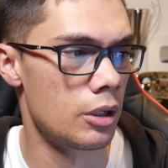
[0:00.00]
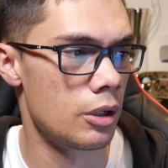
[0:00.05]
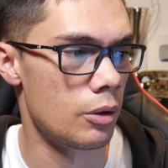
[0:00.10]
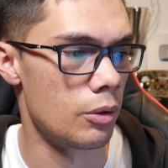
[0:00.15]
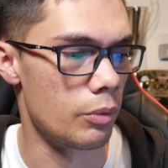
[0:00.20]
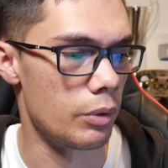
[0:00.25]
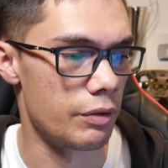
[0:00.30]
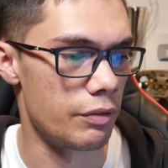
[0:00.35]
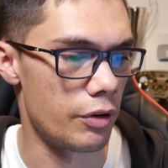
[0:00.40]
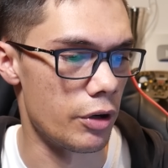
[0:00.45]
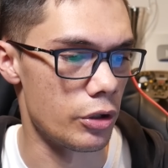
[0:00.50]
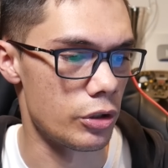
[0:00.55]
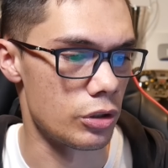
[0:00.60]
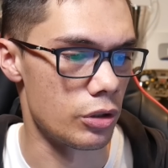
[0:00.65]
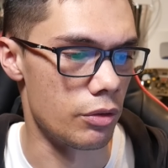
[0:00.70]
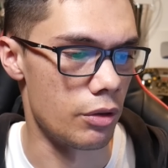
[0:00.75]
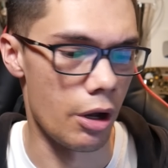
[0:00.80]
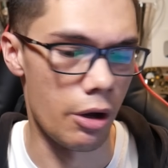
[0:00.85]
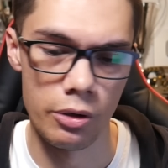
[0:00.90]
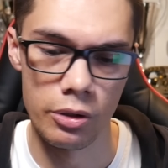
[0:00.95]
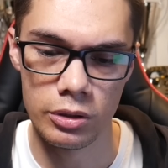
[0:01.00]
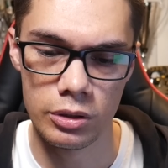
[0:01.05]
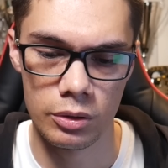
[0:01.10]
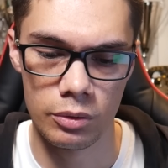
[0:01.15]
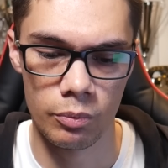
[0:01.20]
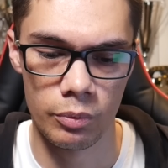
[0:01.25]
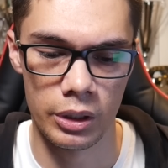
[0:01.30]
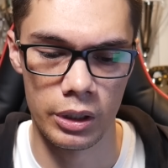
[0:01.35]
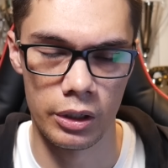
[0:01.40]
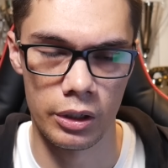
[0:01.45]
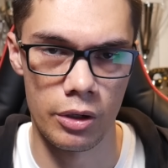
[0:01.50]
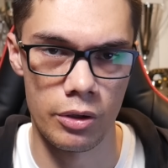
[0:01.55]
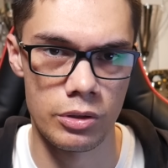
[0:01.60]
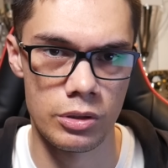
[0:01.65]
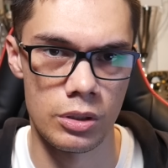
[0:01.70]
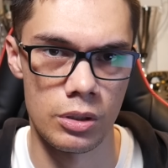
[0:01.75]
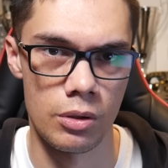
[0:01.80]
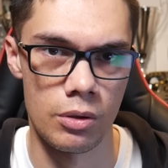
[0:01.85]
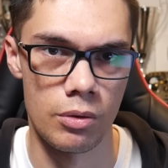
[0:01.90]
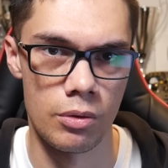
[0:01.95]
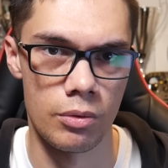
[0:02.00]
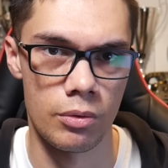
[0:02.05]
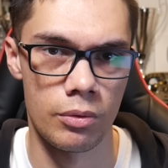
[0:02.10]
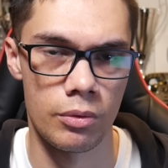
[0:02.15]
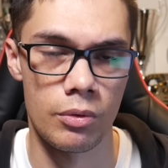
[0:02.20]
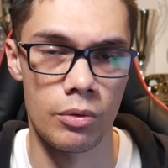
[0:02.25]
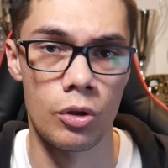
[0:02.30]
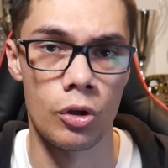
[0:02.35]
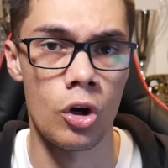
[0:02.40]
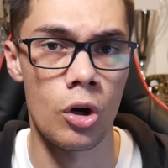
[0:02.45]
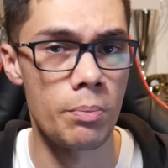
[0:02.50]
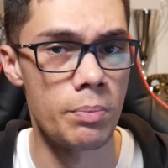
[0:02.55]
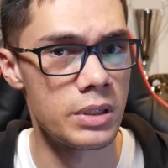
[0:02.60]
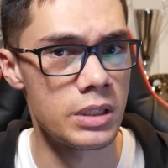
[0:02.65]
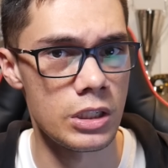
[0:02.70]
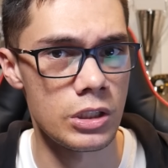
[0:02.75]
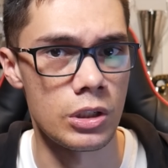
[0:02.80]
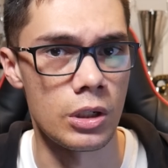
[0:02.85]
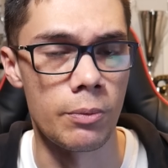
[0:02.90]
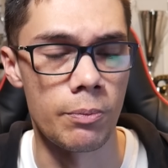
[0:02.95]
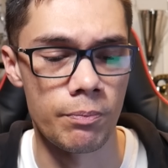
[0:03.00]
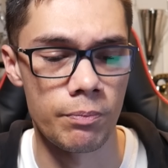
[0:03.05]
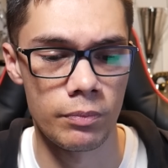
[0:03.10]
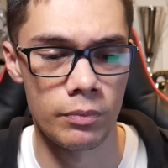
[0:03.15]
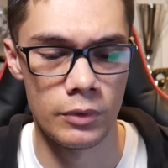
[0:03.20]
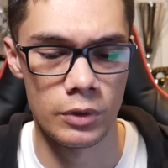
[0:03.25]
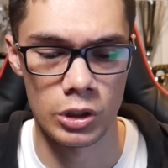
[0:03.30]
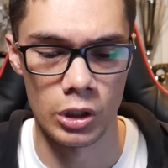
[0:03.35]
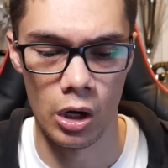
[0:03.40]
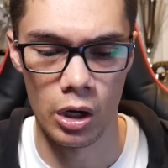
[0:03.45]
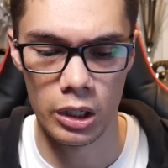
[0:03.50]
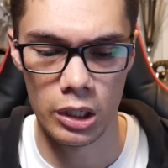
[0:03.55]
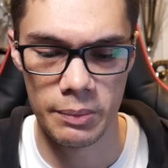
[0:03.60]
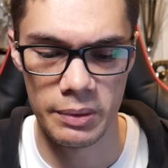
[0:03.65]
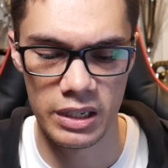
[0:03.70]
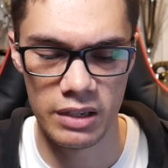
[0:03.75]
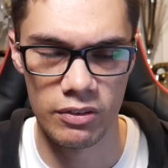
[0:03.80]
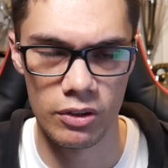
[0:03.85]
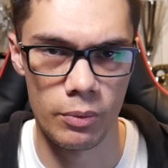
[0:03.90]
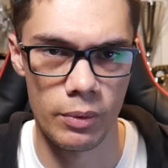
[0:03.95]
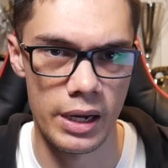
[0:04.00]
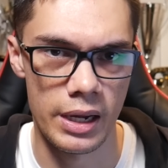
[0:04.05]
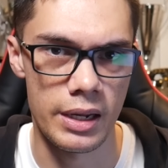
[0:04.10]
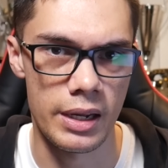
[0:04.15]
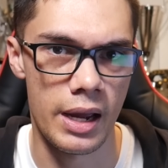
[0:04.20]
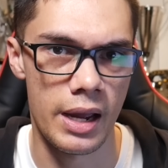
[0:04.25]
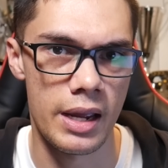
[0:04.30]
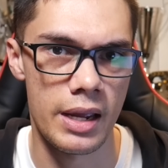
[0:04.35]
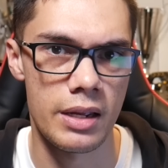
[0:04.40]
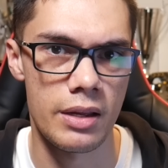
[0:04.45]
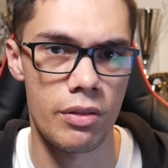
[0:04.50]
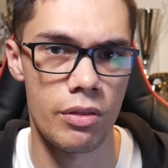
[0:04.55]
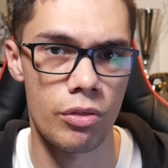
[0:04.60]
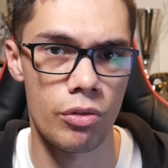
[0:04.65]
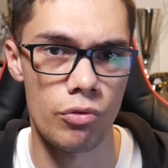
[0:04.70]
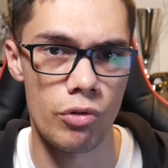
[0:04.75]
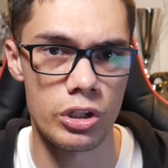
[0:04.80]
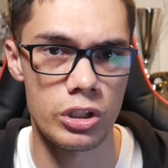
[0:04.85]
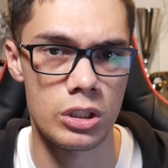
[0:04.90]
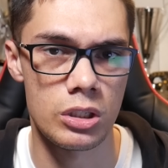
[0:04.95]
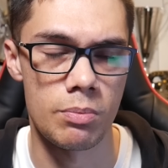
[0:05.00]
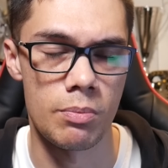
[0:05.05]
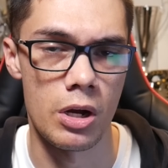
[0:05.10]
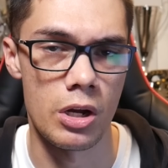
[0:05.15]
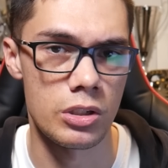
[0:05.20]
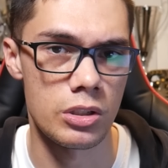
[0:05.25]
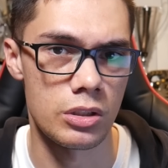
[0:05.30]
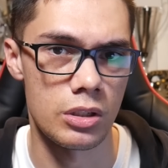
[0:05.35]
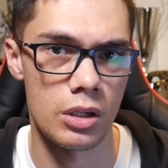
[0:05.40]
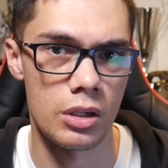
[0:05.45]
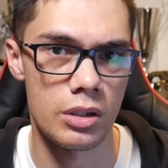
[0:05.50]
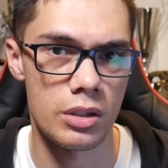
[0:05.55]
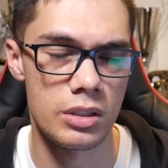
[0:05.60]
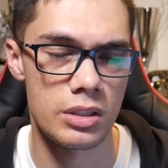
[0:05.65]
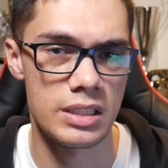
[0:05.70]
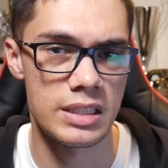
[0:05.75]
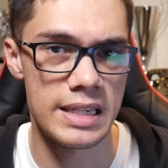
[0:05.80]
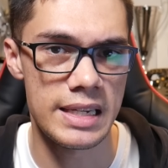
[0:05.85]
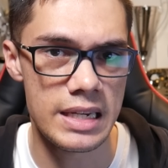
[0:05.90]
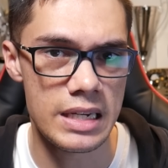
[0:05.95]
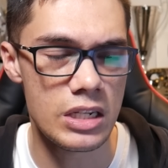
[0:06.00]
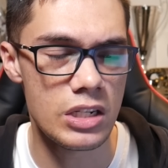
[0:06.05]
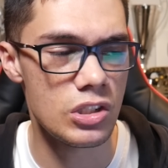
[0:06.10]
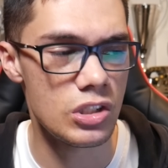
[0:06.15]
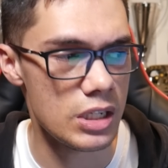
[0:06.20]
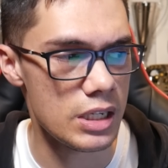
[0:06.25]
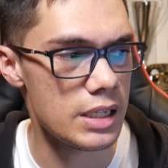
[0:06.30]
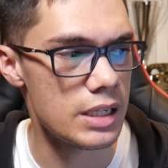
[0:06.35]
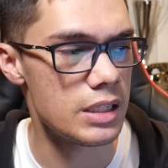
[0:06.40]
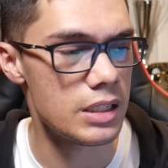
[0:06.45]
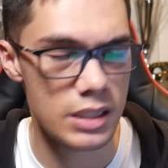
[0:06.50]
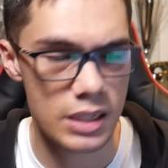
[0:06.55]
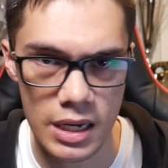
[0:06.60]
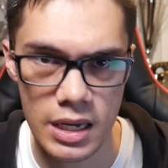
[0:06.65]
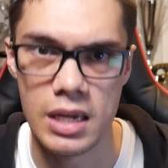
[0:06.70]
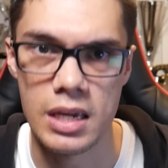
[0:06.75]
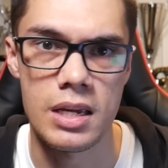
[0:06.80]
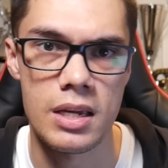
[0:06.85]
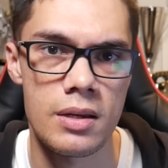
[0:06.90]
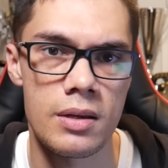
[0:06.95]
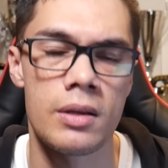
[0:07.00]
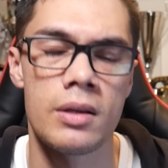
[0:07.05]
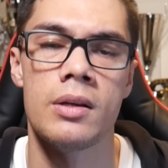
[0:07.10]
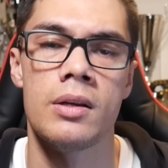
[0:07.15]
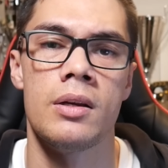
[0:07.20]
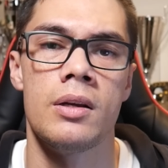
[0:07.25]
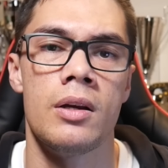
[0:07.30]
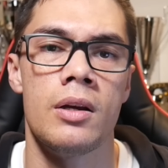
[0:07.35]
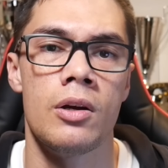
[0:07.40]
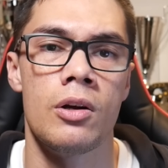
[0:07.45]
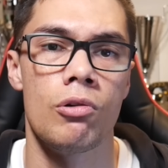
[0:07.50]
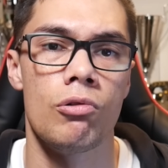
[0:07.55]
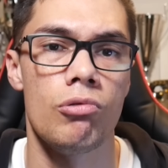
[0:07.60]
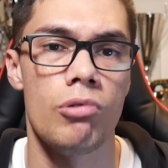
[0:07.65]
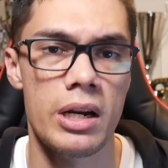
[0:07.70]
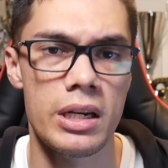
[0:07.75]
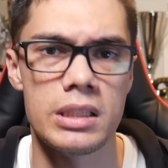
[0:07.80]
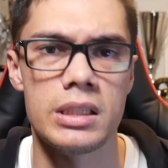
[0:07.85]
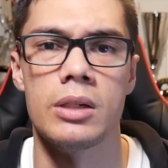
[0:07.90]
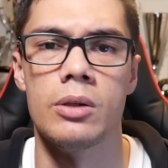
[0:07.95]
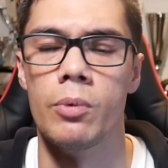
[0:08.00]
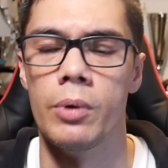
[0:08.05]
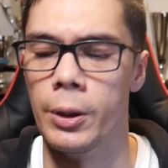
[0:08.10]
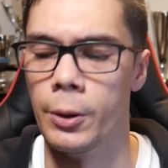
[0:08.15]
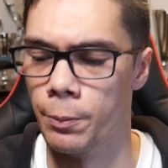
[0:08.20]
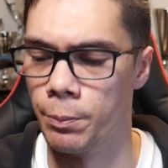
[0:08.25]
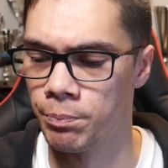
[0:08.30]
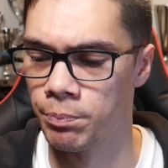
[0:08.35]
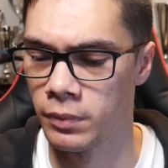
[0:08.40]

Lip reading: we focus on those, we're going to go to the competition. So I'm going to be giving away a Thrustmaster TGT racing wheel.